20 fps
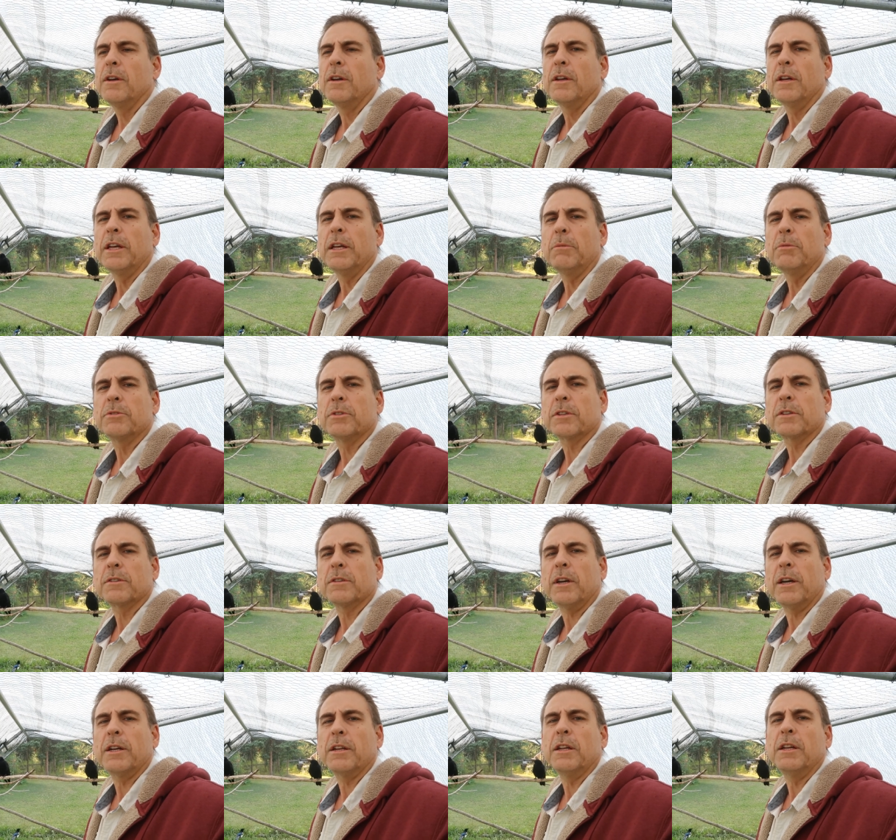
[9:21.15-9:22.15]
he was
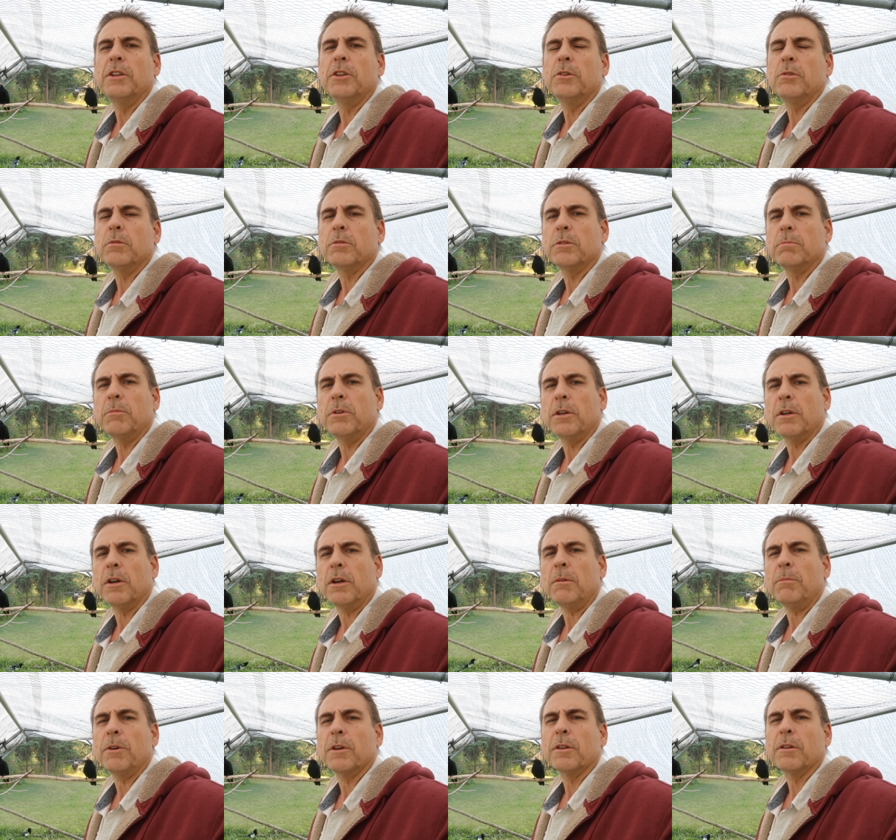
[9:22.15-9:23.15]
excited. He knew it was me
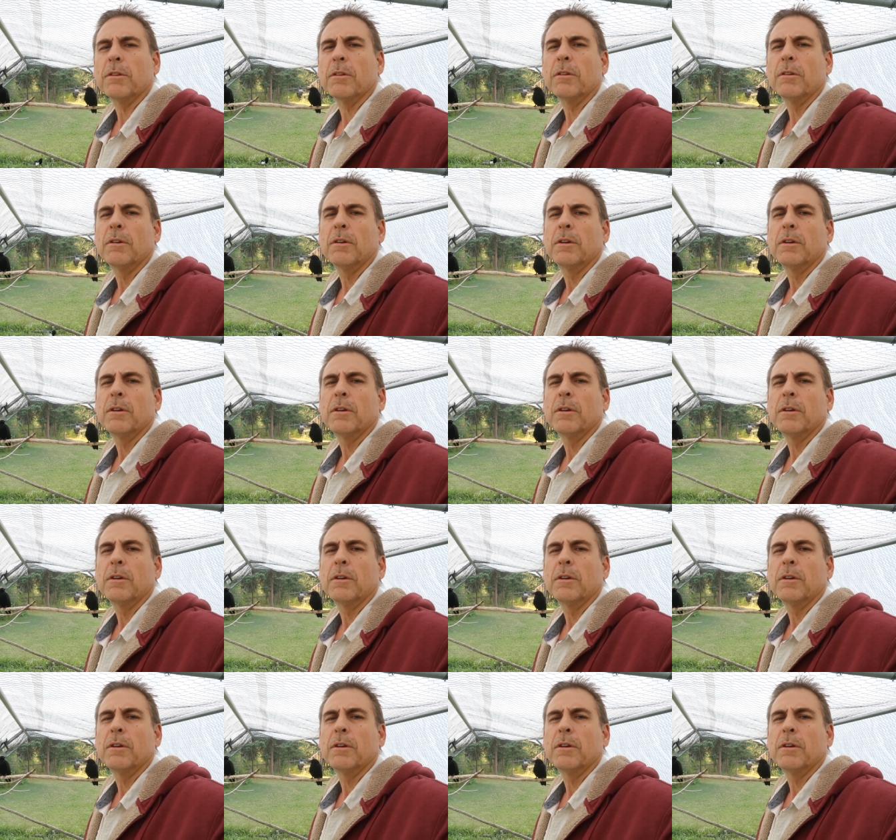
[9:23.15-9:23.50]
coming.